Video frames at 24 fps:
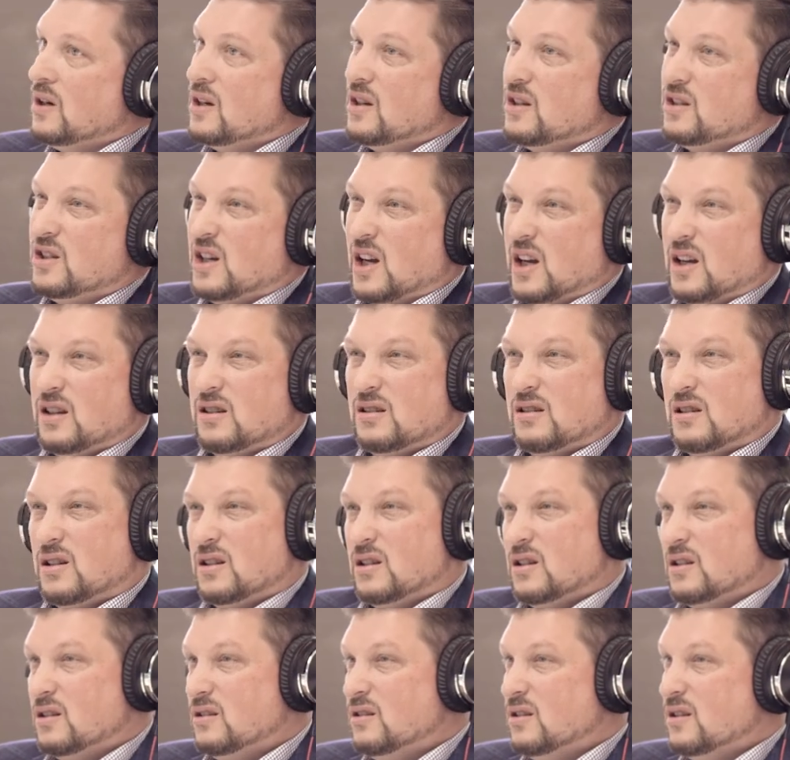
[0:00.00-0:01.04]
want to change
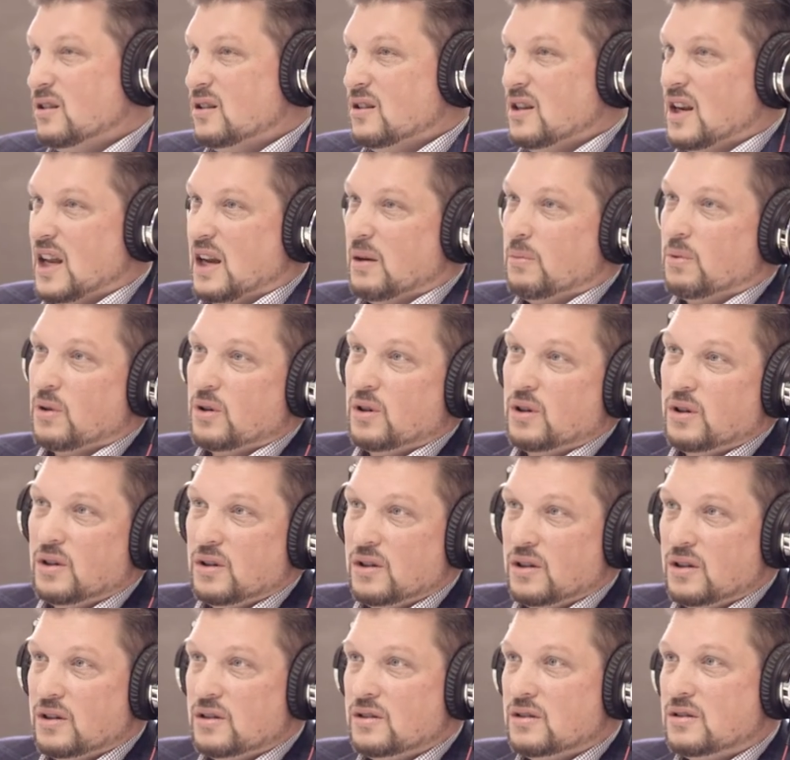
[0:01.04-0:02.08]
the the yep.
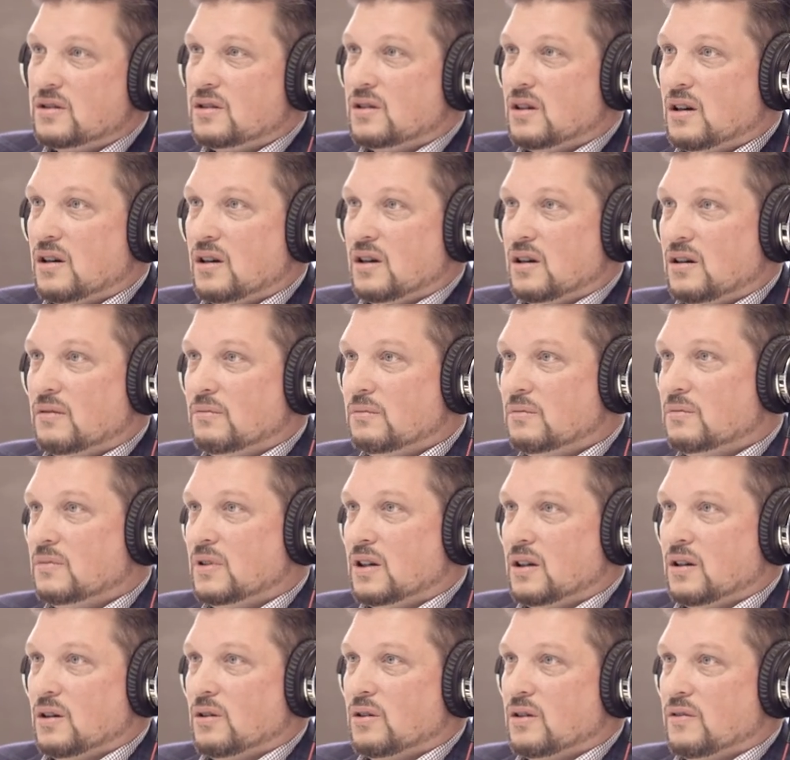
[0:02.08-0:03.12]
neighborhoods. Um,
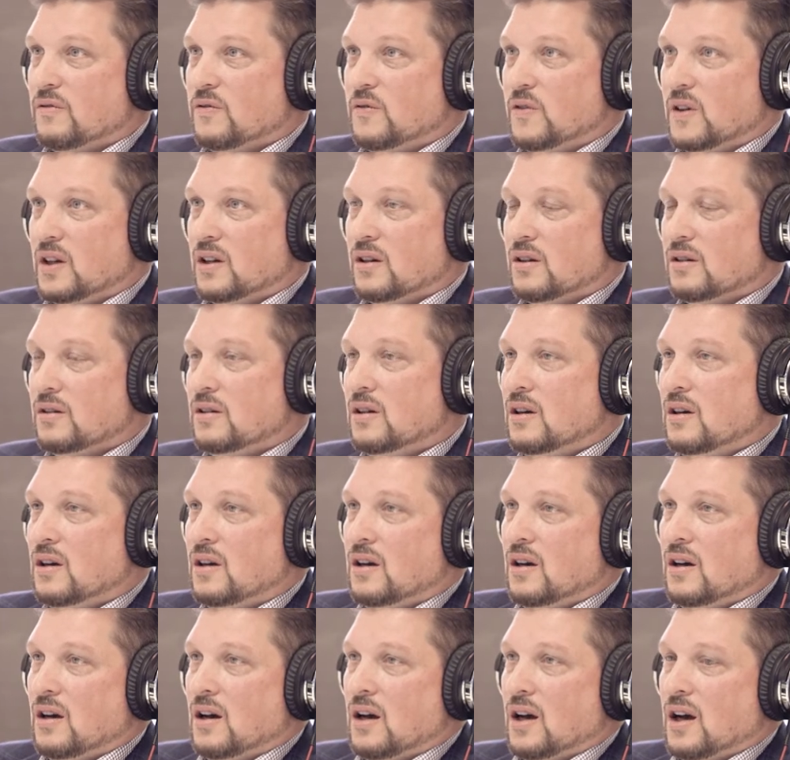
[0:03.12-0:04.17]
you know, the feel.
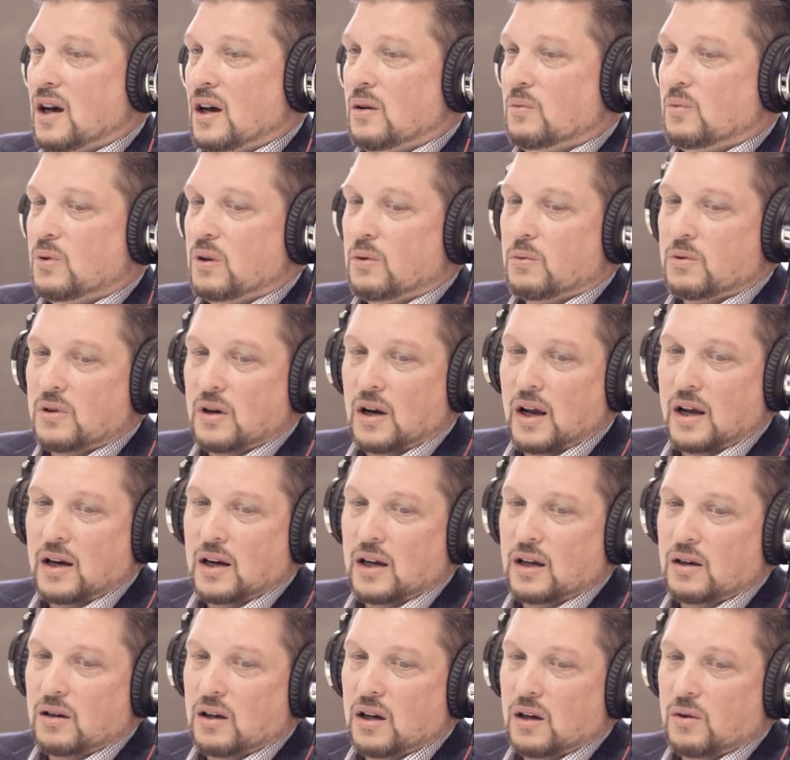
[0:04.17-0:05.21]
Um, we were at
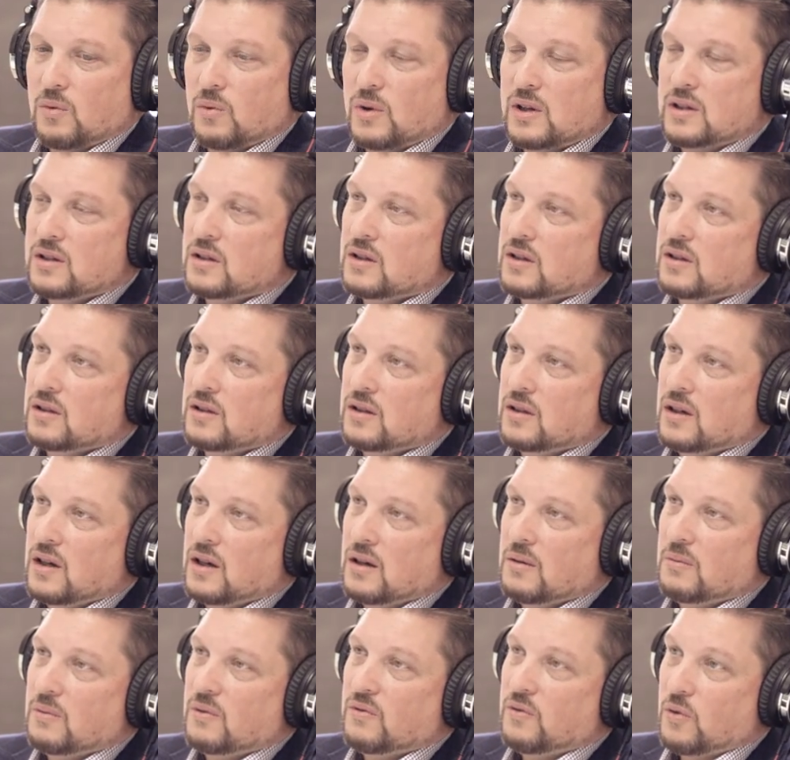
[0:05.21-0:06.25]
a, a recent
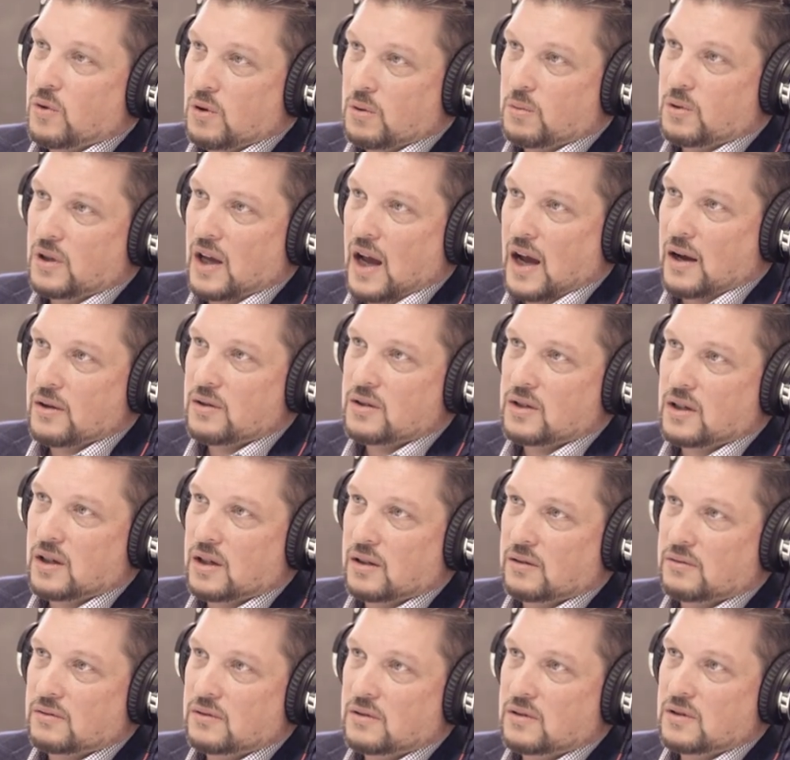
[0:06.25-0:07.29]
um, affordable
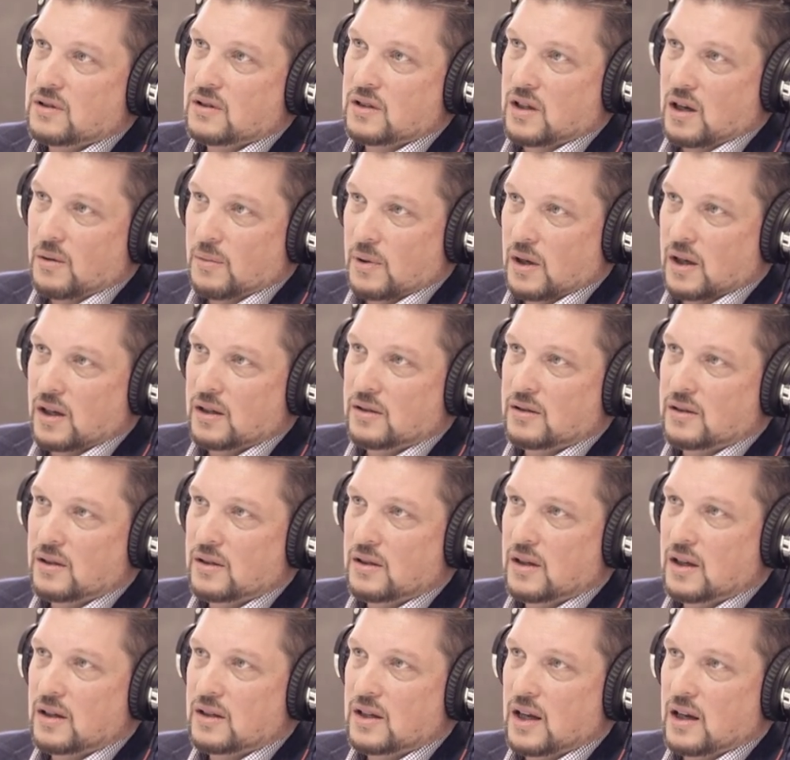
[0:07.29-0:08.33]
housing
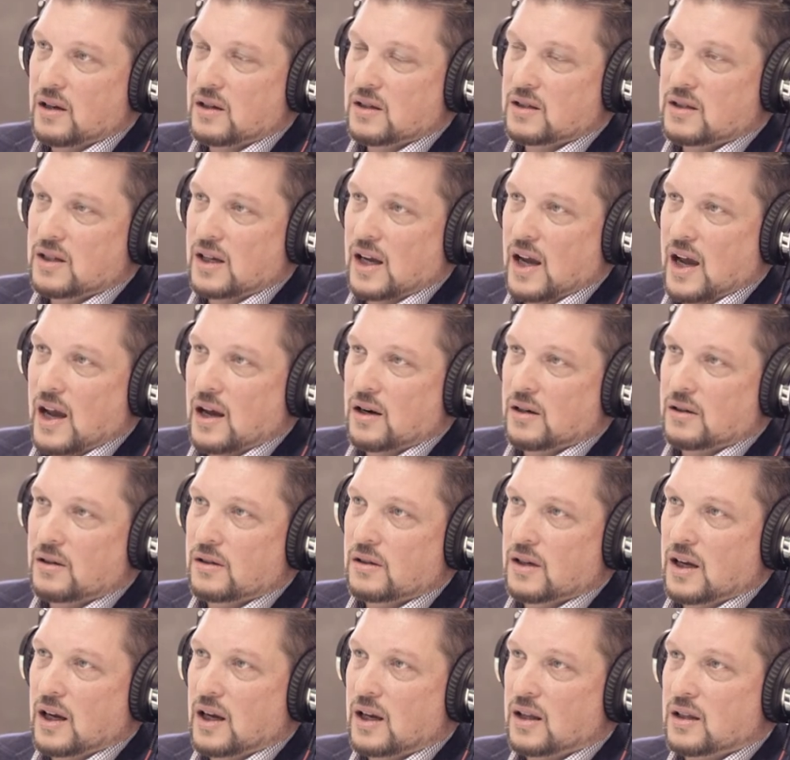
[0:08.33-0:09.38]
summit down in
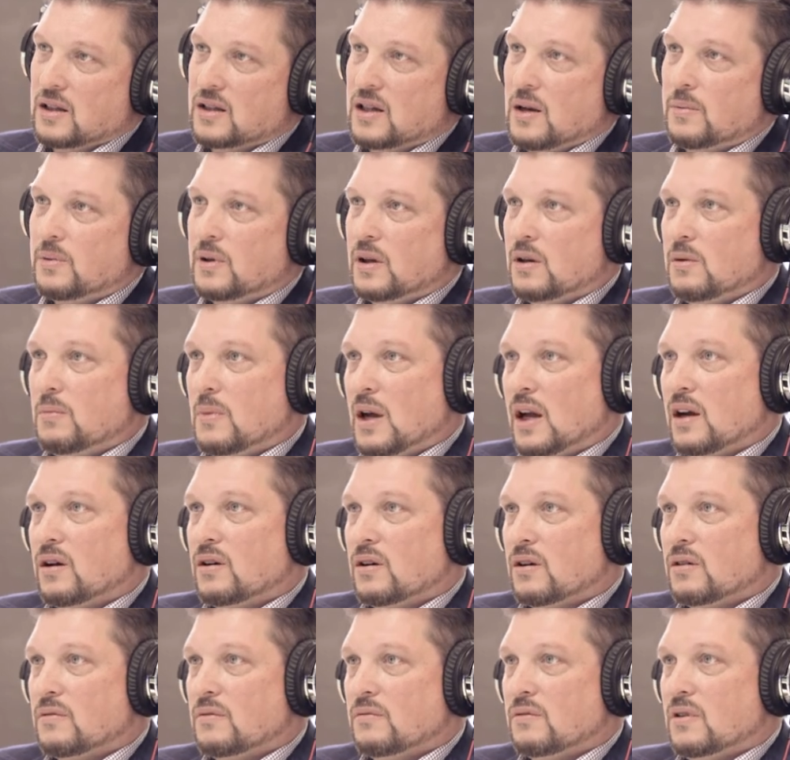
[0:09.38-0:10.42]
Seattle, and the deputy
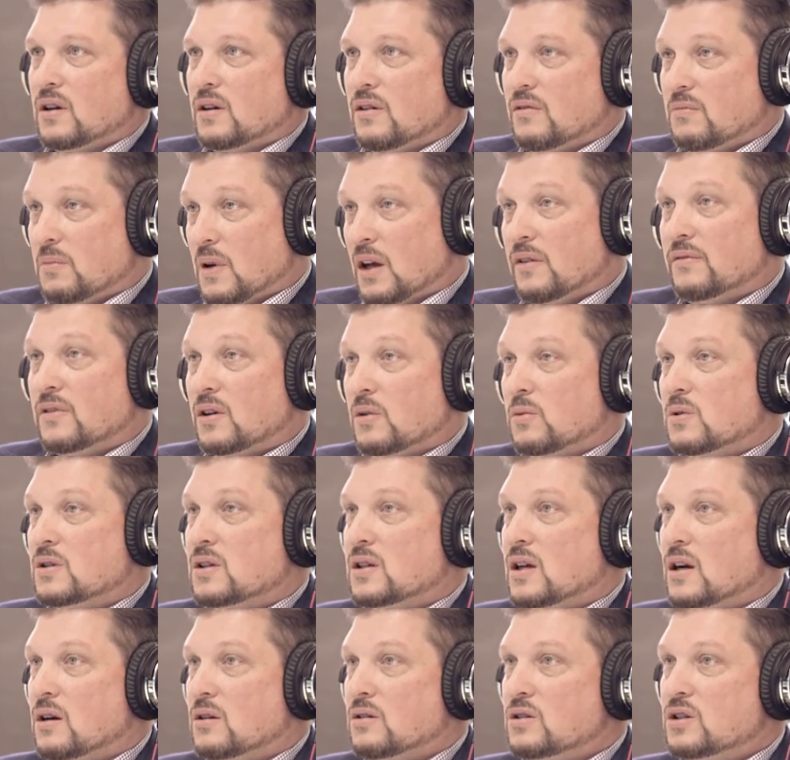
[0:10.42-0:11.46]
mayor of Bellevue was
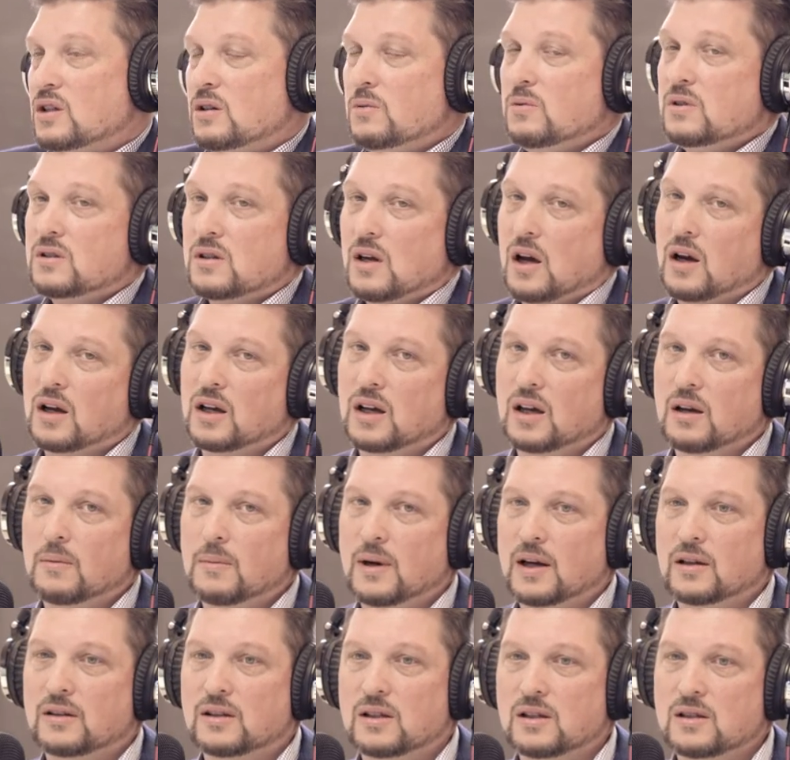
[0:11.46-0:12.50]
there, and she was talking
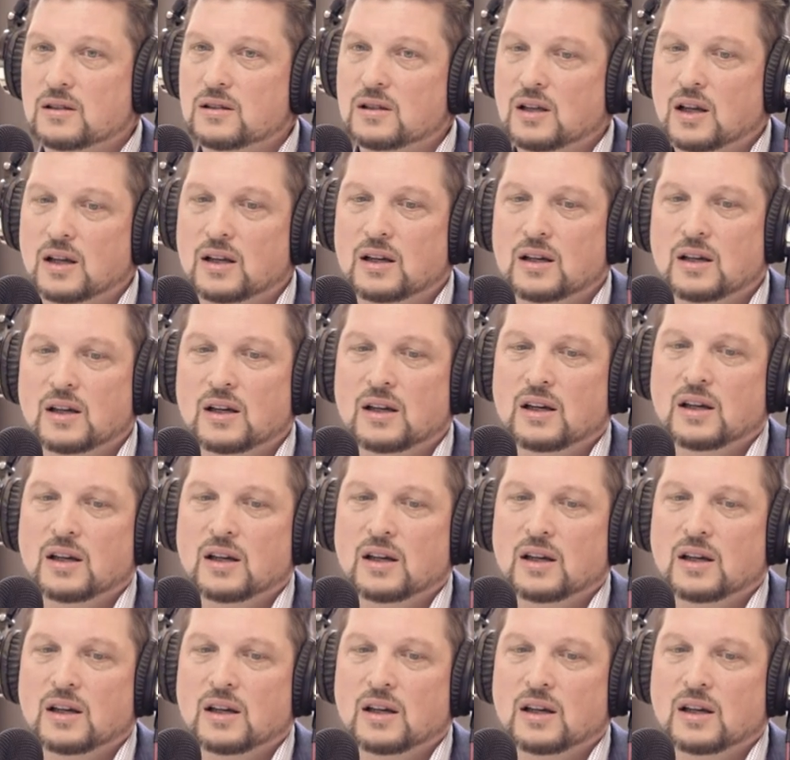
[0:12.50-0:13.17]
about this that